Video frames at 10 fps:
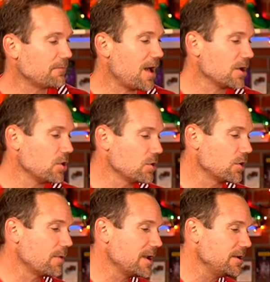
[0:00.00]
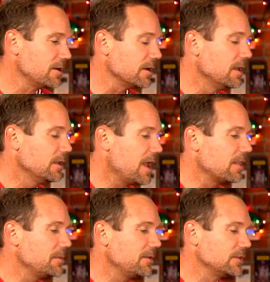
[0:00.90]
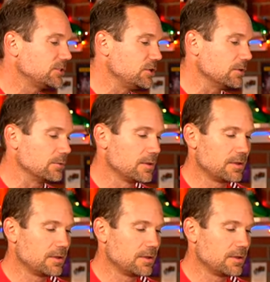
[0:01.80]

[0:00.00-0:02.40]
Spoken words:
of hot cocoa right here. Yeah, let me give this to you.